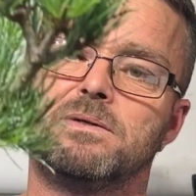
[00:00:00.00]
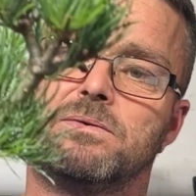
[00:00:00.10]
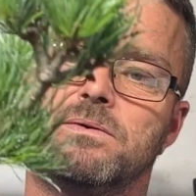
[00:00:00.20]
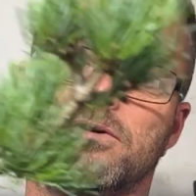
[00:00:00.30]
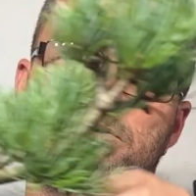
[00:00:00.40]

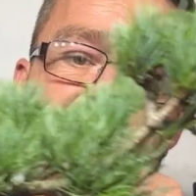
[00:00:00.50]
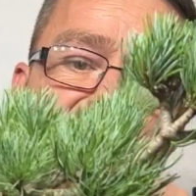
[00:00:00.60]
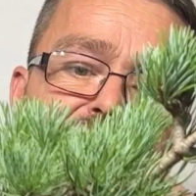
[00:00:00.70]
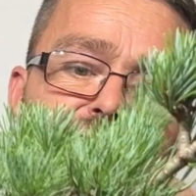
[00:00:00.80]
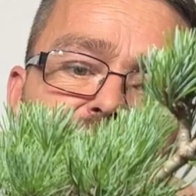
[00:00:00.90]
So not a
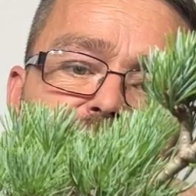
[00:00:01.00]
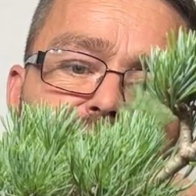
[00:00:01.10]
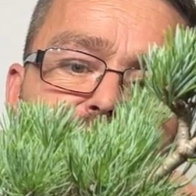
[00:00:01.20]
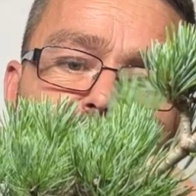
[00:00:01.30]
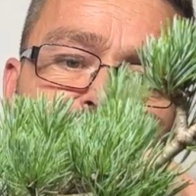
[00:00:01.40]
bad tray,
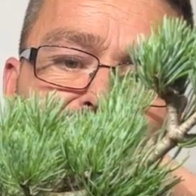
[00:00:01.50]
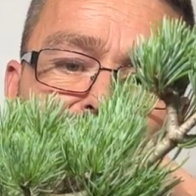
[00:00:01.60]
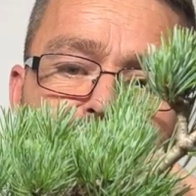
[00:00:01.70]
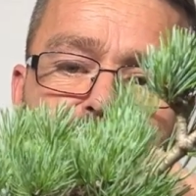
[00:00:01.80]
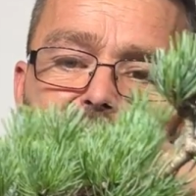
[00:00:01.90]

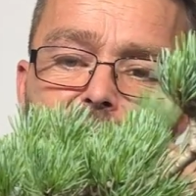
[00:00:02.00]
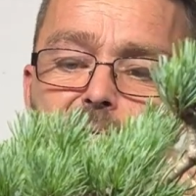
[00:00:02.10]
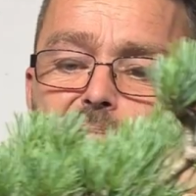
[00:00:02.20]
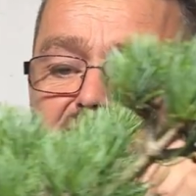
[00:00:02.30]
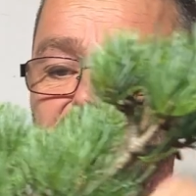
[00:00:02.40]
we'll be able
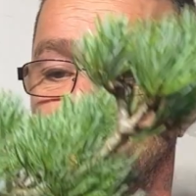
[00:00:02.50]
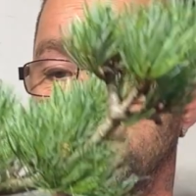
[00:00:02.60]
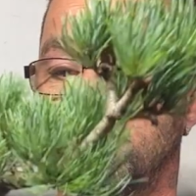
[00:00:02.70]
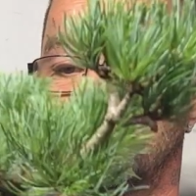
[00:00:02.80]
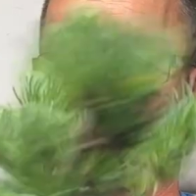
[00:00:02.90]
to make
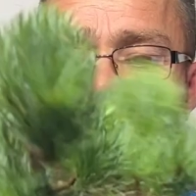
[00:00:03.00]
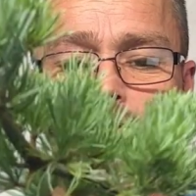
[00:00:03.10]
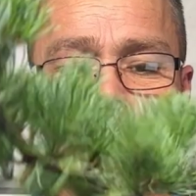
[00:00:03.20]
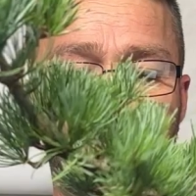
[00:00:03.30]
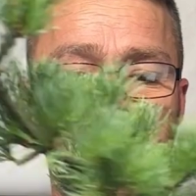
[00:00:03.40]
something out of it.
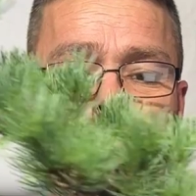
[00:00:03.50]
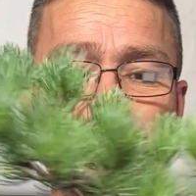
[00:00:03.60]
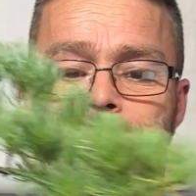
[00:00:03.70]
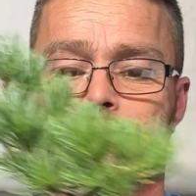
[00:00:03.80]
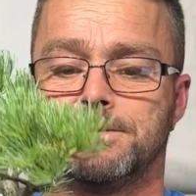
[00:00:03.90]

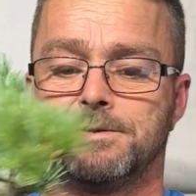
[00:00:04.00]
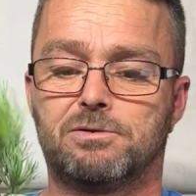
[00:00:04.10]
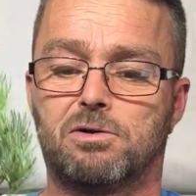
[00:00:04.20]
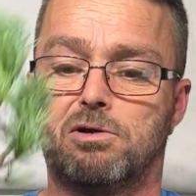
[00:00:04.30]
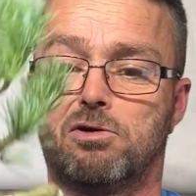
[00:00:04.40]

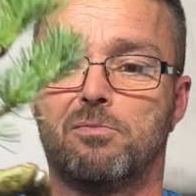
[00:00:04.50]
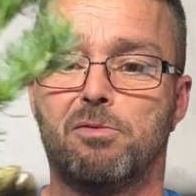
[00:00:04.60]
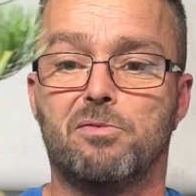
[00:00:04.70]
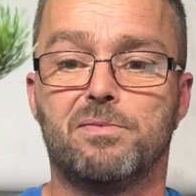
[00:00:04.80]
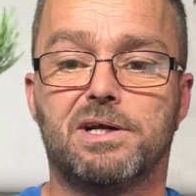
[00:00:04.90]
It's got a lot of
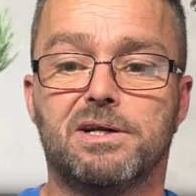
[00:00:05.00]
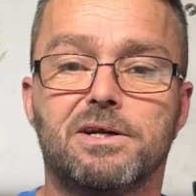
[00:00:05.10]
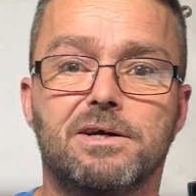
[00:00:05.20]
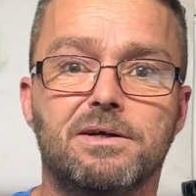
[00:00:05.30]
movement in it.